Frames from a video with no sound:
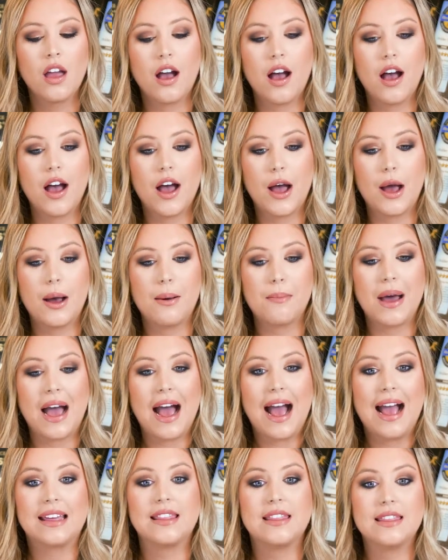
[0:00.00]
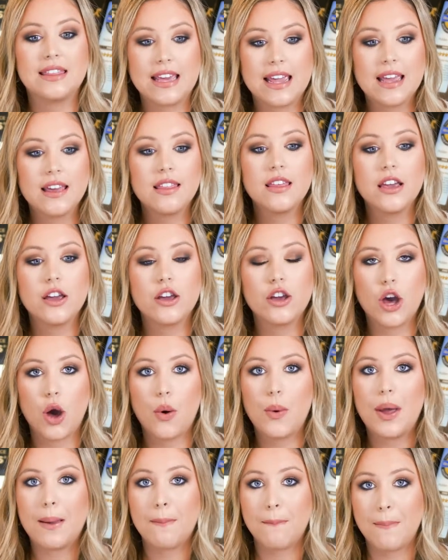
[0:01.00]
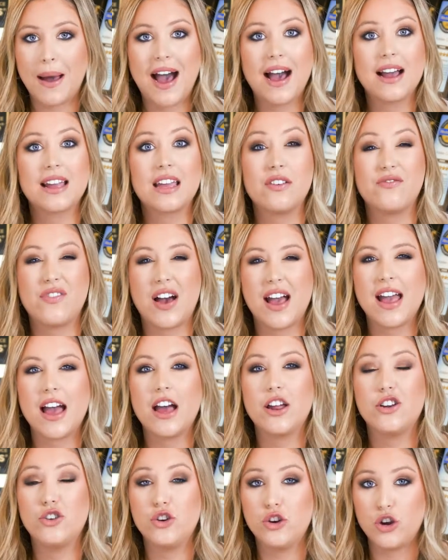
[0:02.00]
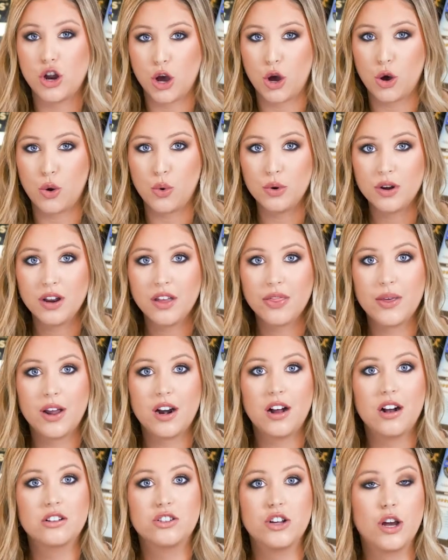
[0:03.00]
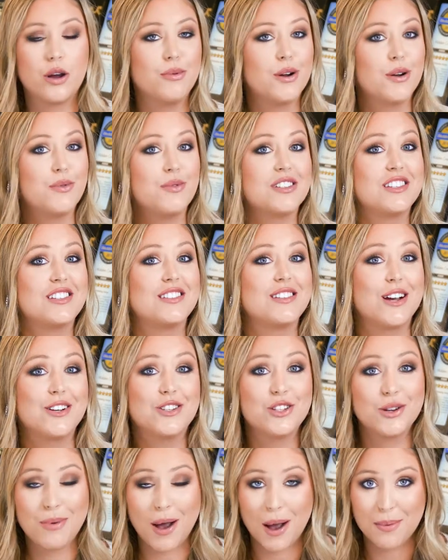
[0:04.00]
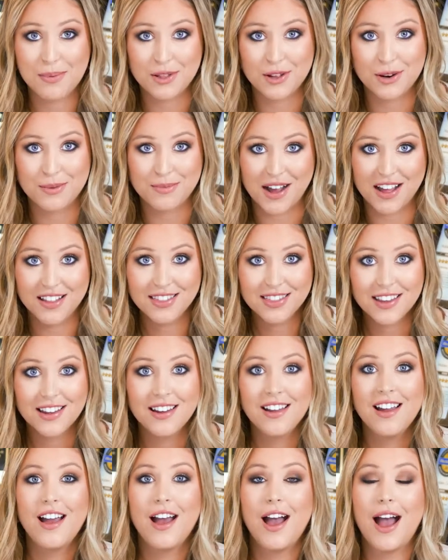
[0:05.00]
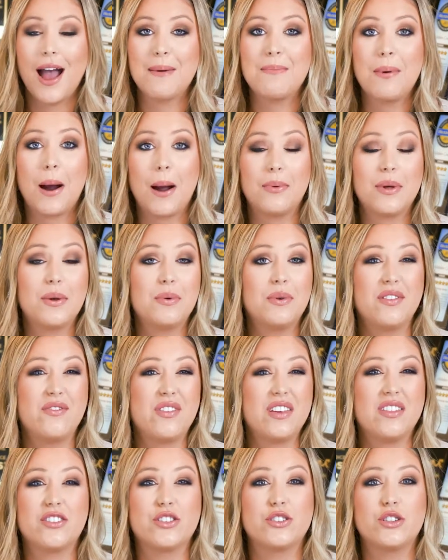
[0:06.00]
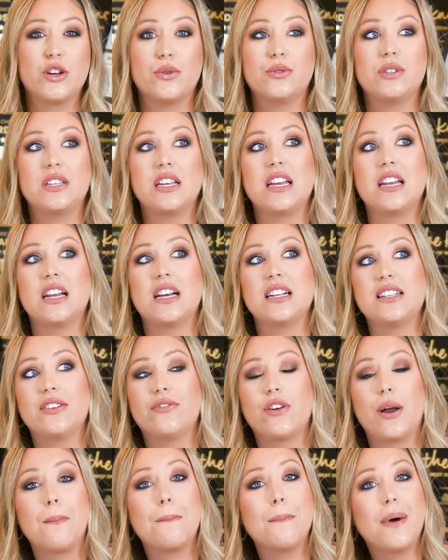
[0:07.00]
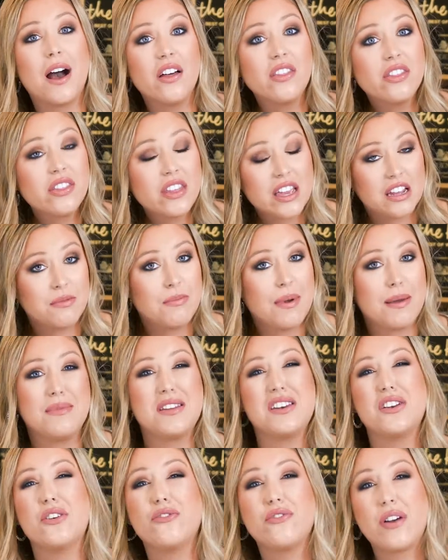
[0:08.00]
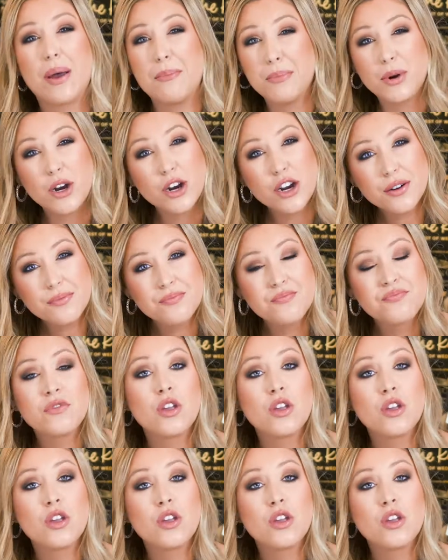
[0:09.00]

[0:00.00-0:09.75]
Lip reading: I think that going back, if I had known that October was such a popular month, I probably would have either chosen a different month, like maybe November,